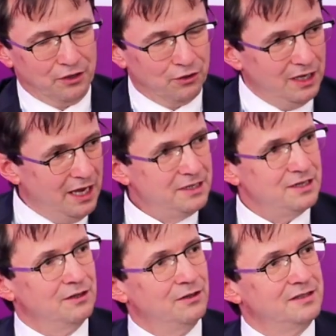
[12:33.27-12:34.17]

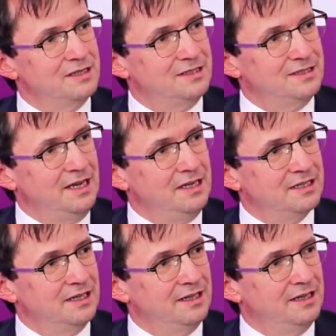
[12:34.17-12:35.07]
collating all this
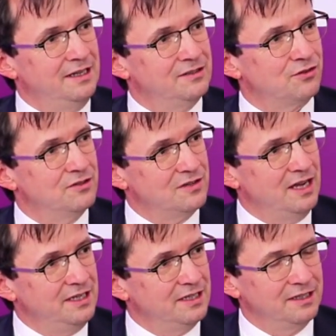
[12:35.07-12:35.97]
data and
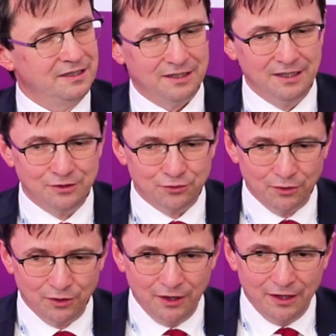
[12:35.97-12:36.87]
translating it
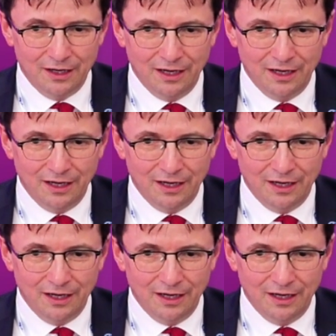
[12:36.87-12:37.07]
into